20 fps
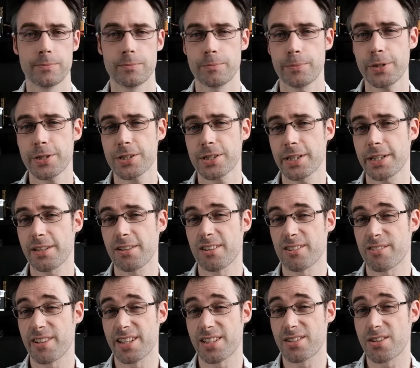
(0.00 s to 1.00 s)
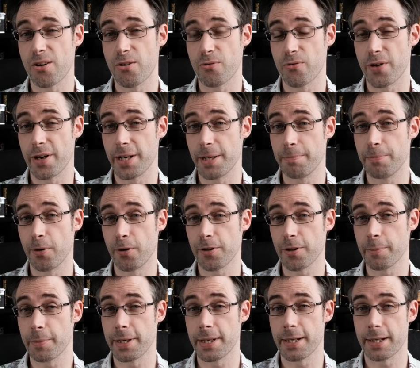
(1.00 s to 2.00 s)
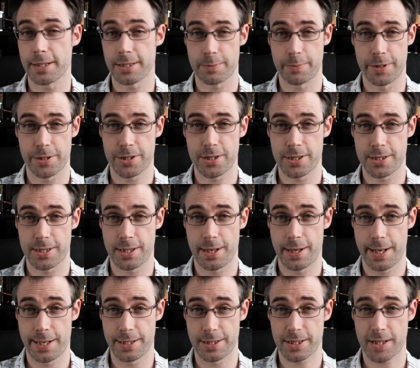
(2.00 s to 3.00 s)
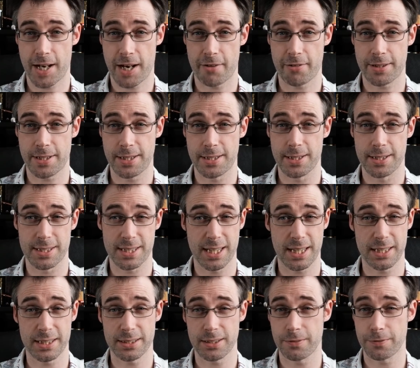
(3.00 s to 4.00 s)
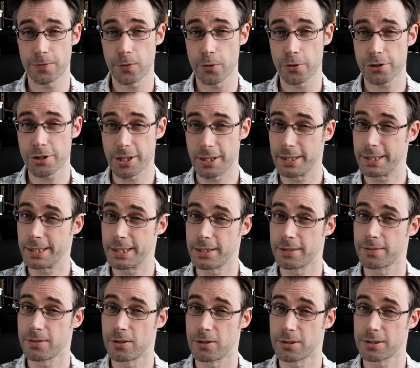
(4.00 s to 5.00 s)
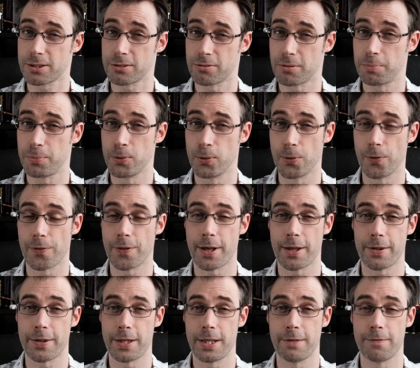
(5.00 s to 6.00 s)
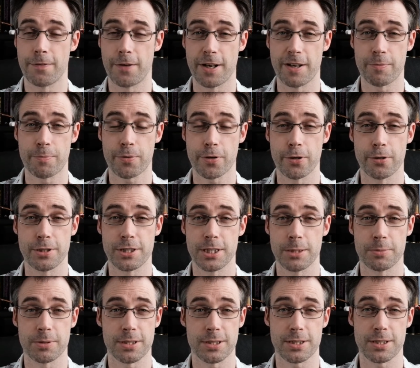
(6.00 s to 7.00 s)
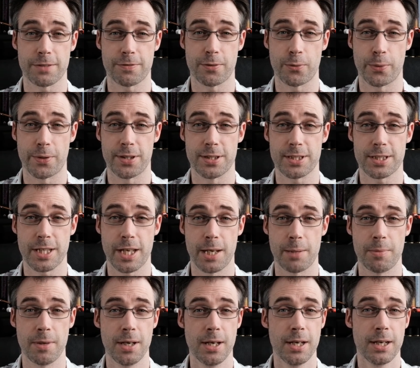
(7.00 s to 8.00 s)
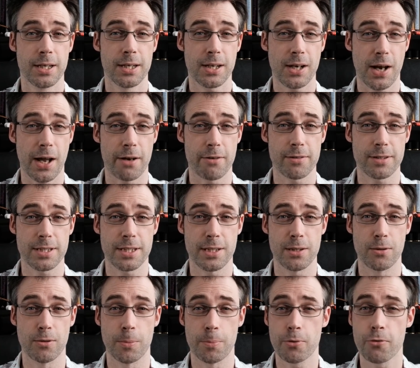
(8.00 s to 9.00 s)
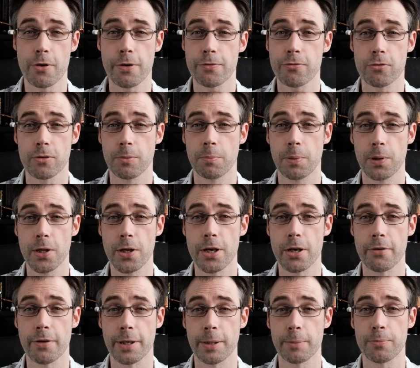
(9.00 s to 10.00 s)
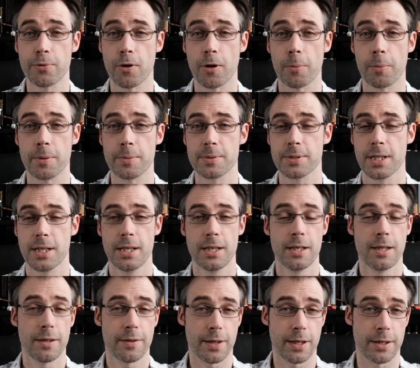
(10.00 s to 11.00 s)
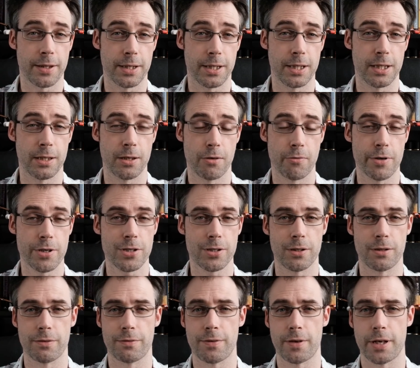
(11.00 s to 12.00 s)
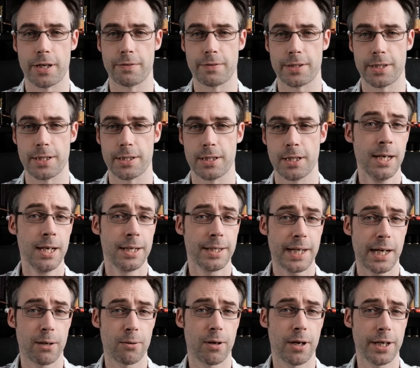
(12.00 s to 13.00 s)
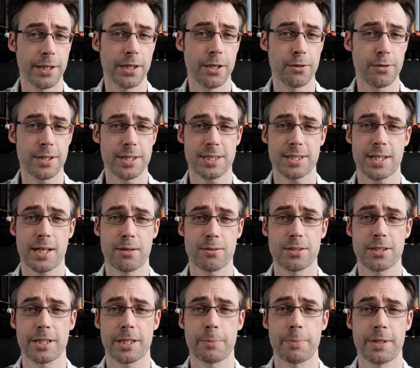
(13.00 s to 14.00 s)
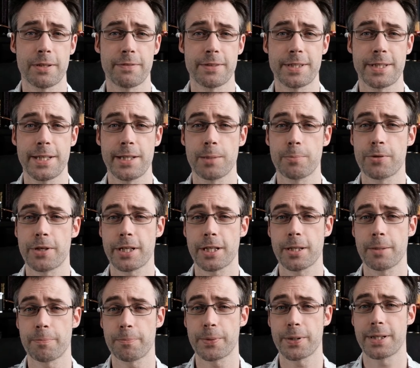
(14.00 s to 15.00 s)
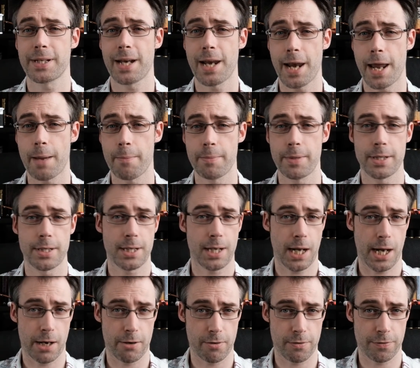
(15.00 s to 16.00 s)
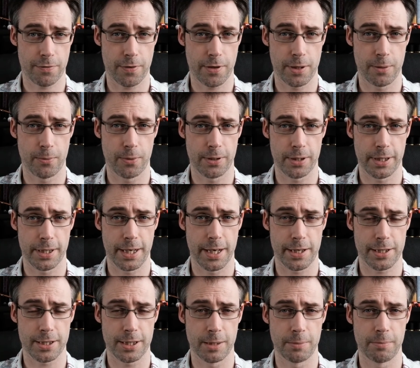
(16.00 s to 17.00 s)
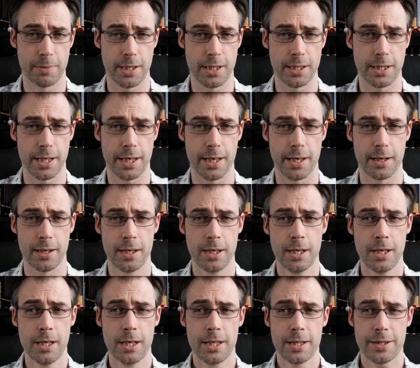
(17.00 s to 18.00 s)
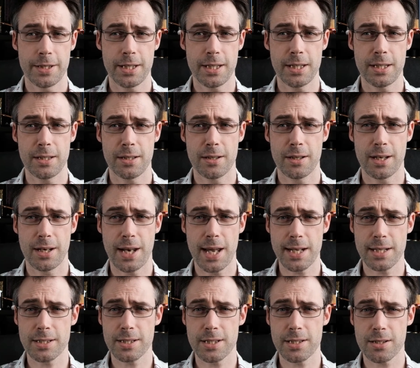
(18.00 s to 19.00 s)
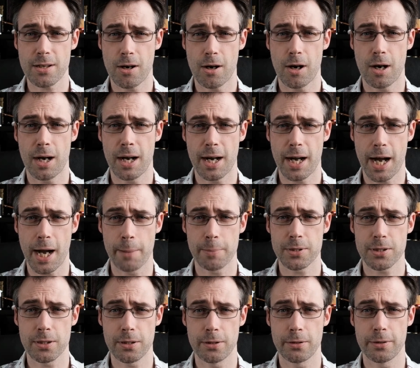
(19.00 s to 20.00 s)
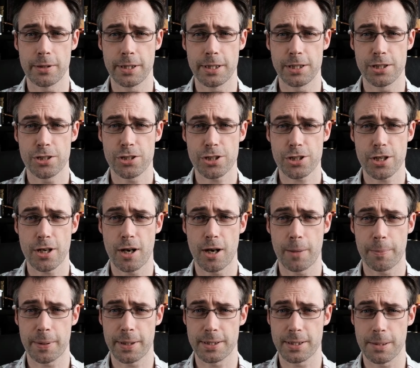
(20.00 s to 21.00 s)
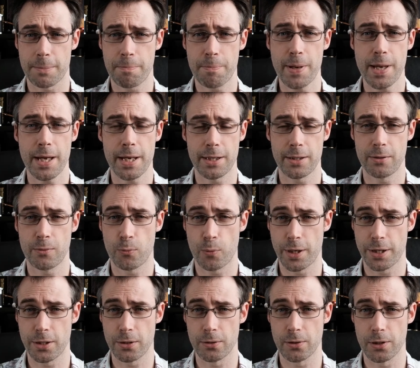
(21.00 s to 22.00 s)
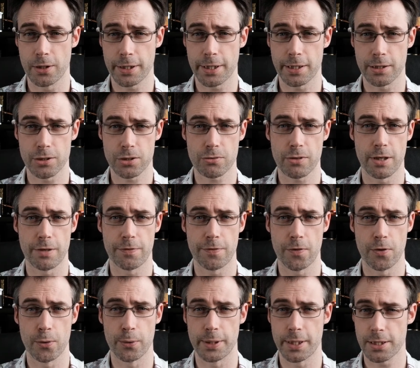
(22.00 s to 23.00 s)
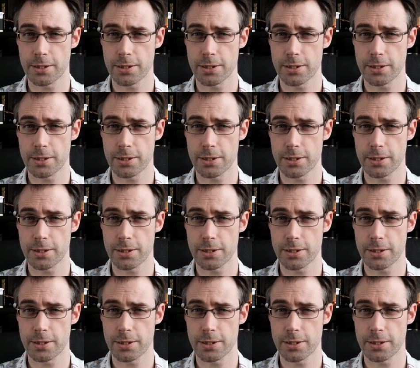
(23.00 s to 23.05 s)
Personally, God rays don't really bother me as much as lens clarity does, and unfortunately I've got to report that the Vive Pro seems to suffer with the same clarity or peripheral blurring problems that the original Vive did. Now, I know this sounds like a bit of a deal breaker, but let me clarify what I actually mean here. The lenses are absolutely sharp as a pin when you're looking straight forward.